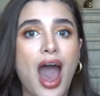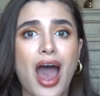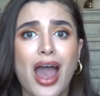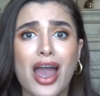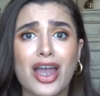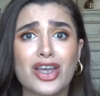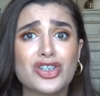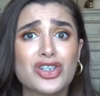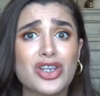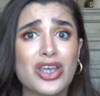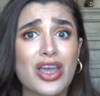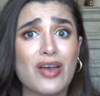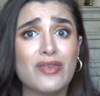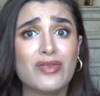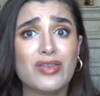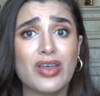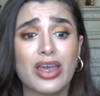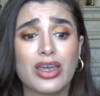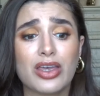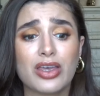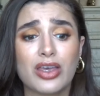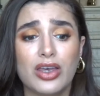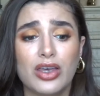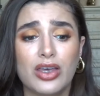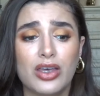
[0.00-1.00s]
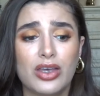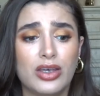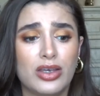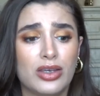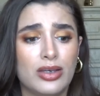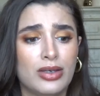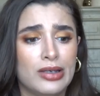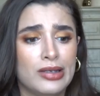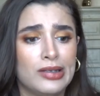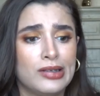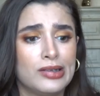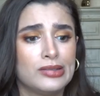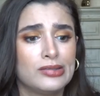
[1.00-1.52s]
I actually have like,
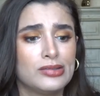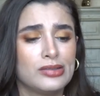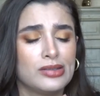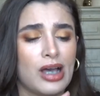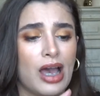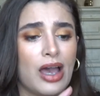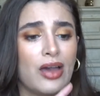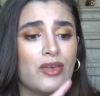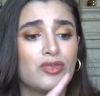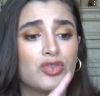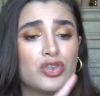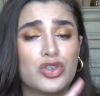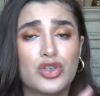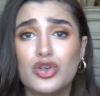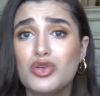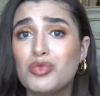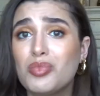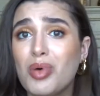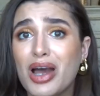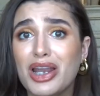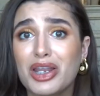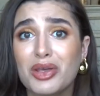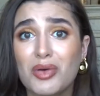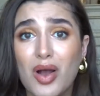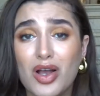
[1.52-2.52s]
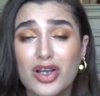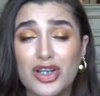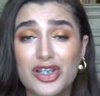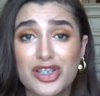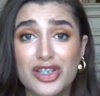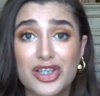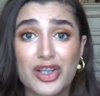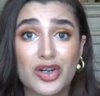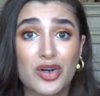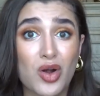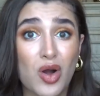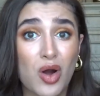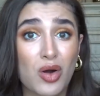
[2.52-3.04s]
I have two body
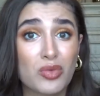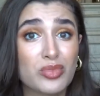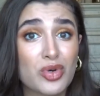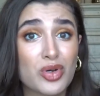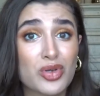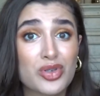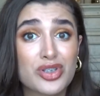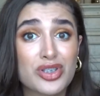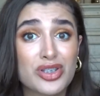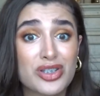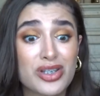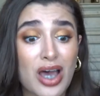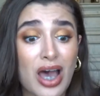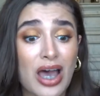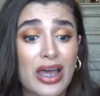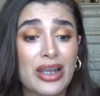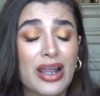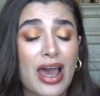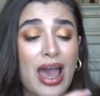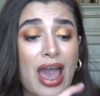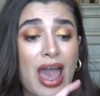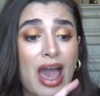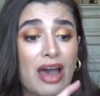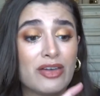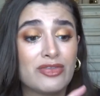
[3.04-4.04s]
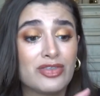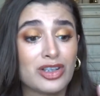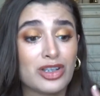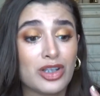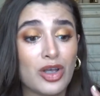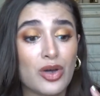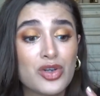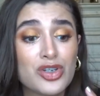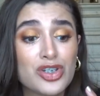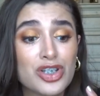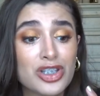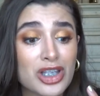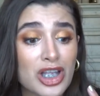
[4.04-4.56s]
washes that are almost done. I have a
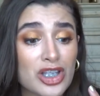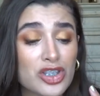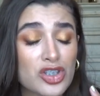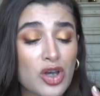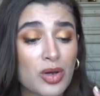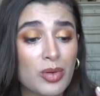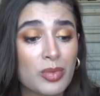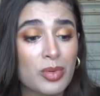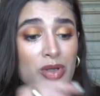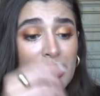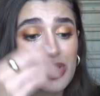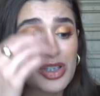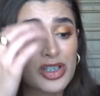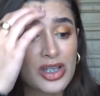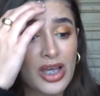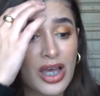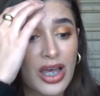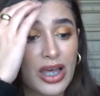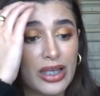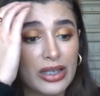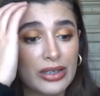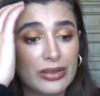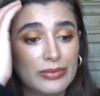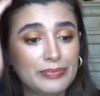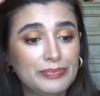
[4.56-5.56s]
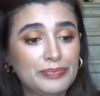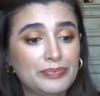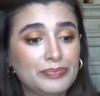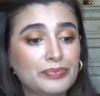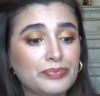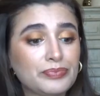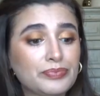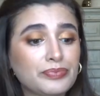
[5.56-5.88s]
lotion that's almost done.